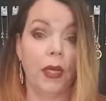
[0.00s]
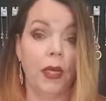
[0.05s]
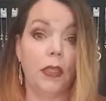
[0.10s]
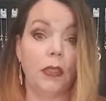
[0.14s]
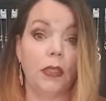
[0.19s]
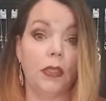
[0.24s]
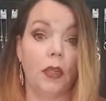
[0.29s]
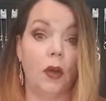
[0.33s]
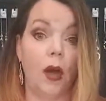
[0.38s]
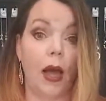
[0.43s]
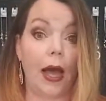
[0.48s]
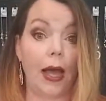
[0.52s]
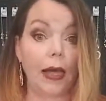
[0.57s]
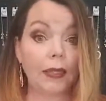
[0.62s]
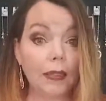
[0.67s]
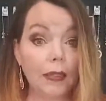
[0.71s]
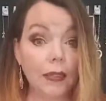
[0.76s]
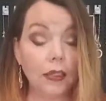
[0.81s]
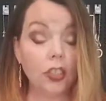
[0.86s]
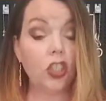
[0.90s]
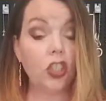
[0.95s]
So I
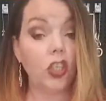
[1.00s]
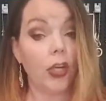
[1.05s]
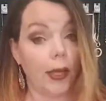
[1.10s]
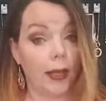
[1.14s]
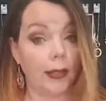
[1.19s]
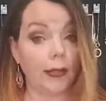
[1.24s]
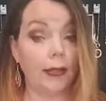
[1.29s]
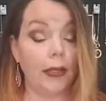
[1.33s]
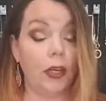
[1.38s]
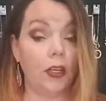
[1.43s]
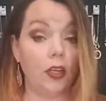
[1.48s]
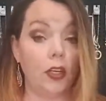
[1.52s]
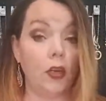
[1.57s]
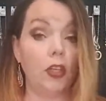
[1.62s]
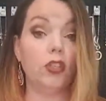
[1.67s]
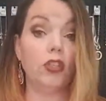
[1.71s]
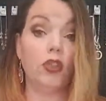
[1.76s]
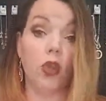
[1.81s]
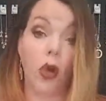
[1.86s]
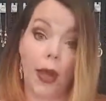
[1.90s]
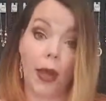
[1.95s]
suggest, now you
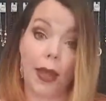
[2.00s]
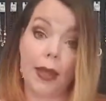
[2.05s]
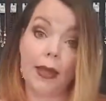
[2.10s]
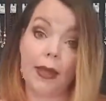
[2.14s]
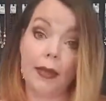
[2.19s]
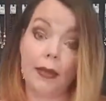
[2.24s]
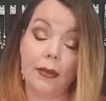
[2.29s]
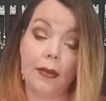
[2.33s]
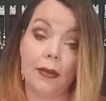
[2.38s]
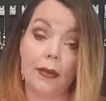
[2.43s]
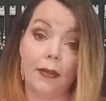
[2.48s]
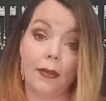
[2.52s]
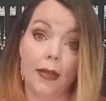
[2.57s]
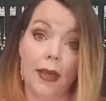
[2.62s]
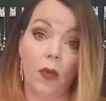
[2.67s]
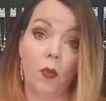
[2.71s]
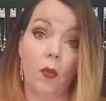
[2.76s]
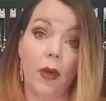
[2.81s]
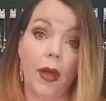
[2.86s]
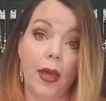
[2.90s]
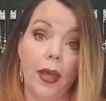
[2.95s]
can try it
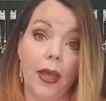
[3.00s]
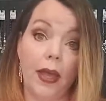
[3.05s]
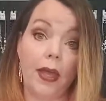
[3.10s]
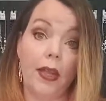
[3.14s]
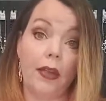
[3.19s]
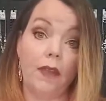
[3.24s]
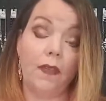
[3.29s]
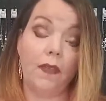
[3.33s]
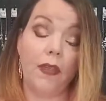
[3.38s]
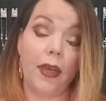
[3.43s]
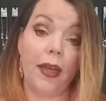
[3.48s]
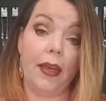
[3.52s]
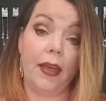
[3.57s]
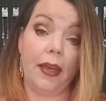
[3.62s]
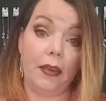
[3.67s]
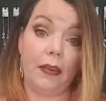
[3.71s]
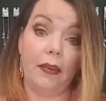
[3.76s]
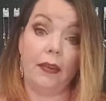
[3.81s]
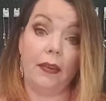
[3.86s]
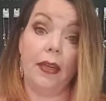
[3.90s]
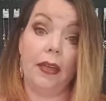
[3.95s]
that way if that
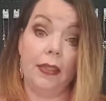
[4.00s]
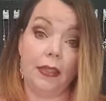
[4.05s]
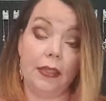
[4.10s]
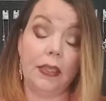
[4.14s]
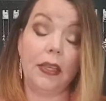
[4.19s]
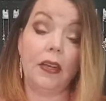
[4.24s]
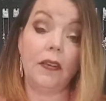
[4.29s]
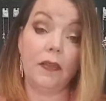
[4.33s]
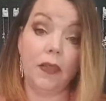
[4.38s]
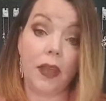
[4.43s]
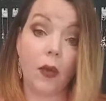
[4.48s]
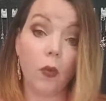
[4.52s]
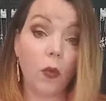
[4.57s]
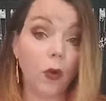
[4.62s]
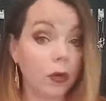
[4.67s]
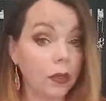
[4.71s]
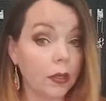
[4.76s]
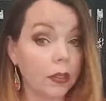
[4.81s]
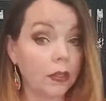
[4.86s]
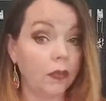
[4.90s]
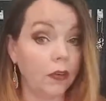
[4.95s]
and see if that
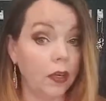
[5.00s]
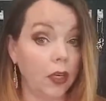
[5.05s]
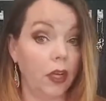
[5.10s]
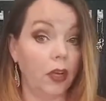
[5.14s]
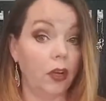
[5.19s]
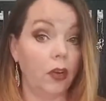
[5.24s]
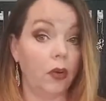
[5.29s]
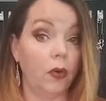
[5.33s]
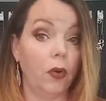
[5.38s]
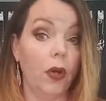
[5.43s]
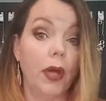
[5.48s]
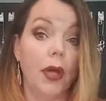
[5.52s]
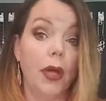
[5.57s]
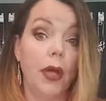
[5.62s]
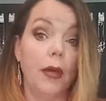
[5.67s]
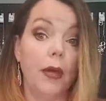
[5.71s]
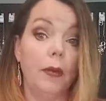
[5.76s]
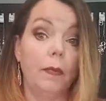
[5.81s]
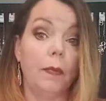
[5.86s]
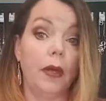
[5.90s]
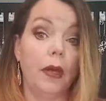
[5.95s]
works for you.
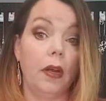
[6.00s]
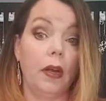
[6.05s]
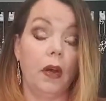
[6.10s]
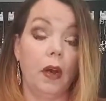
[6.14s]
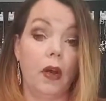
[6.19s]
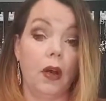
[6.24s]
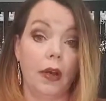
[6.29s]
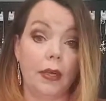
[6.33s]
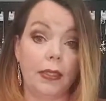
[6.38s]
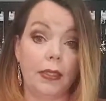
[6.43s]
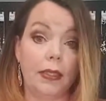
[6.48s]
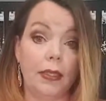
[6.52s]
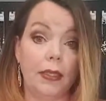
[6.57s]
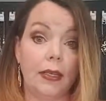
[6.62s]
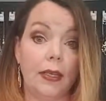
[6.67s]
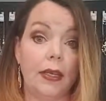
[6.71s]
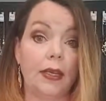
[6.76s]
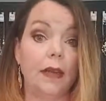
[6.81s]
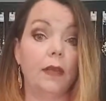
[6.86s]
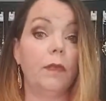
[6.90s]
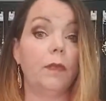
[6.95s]
But
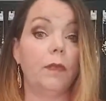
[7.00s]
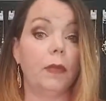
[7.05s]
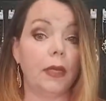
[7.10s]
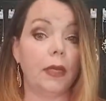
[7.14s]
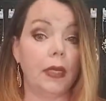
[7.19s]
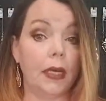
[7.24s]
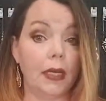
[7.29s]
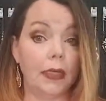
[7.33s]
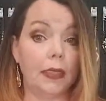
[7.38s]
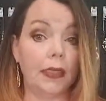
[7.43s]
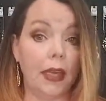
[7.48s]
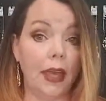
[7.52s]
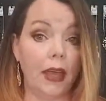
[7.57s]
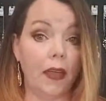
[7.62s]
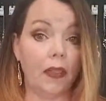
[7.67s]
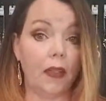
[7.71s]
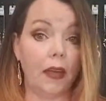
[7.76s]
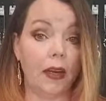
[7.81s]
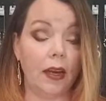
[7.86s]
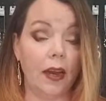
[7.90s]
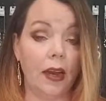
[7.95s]
honestly, because
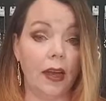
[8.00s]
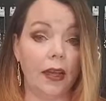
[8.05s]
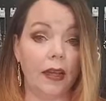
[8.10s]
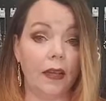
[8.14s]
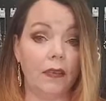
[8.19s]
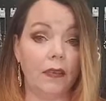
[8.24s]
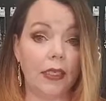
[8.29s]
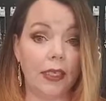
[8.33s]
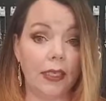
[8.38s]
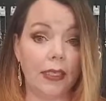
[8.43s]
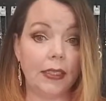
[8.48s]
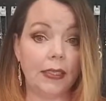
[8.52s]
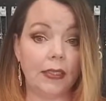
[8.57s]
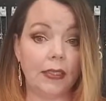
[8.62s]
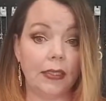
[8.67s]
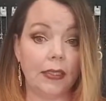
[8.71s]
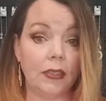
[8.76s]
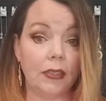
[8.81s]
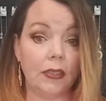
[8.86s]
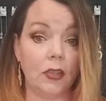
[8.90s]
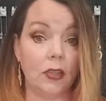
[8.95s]
Kathy and I have tested
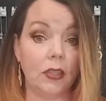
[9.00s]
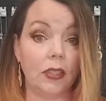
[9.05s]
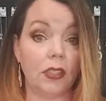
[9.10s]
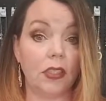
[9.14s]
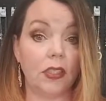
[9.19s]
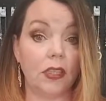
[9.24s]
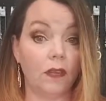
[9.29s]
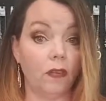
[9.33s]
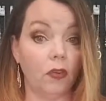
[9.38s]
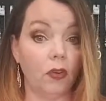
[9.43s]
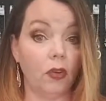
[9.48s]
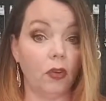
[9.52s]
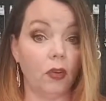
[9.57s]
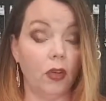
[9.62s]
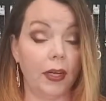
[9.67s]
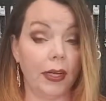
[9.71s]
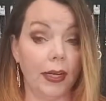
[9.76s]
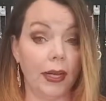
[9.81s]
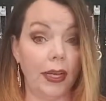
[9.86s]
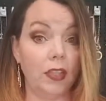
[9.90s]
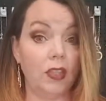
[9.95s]
this on several
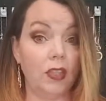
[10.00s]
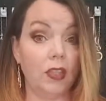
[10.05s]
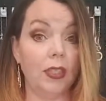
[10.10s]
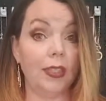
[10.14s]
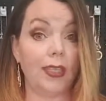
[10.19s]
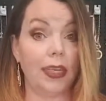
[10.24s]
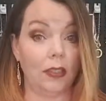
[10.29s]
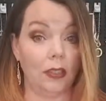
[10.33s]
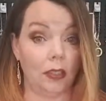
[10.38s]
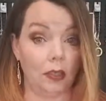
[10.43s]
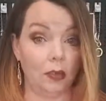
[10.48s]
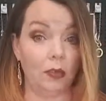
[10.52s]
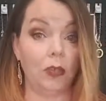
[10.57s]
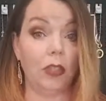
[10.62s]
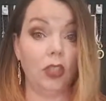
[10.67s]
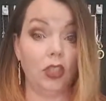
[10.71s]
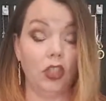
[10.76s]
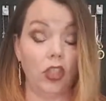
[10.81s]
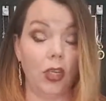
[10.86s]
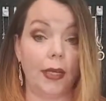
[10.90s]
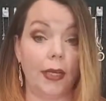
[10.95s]
occasions, I do
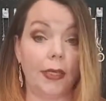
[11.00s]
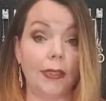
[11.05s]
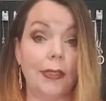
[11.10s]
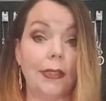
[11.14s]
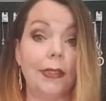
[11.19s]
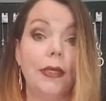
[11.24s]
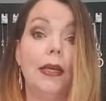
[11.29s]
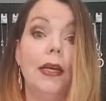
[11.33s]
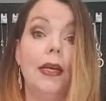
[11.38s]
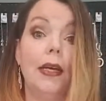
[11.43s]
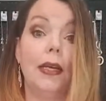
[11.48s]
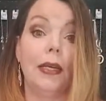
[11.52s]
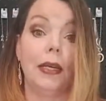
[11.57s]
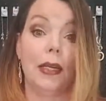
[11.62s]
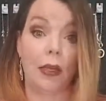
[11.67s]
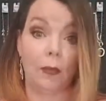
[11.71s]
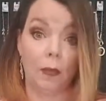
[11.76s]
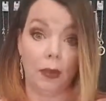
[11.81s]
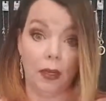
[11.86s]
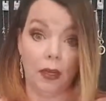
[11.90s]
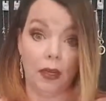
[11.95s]
suggest
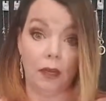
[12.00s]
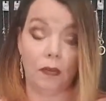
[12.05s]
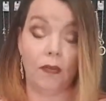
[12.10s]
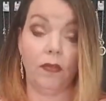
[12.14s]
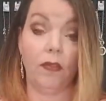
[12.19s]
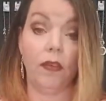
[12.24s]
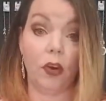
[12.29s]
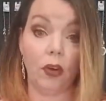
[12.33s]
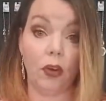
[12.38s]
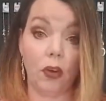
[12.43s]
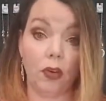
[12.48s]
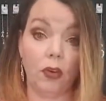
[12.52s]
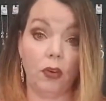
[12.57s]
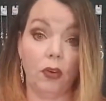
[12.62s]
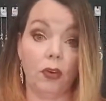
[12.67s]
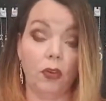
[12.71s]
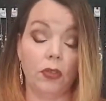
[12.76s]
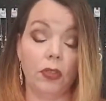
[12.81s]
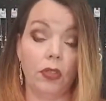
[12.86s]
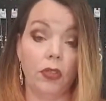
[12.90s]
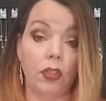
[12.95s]
keeping it
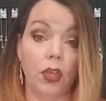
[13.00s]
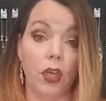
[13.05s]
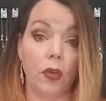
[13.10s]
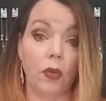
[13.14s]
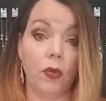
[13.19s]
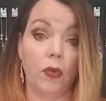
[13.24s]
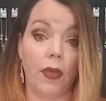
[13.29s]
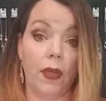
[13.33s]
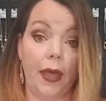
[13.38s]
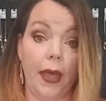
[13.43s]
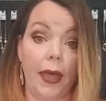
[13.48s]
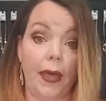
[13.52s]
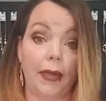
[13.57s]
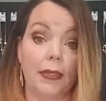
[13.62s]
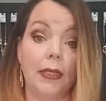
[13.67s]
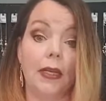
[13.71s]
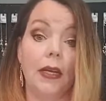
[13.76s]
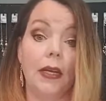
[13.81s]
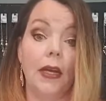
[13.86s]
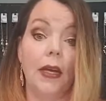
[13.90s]
vertical so that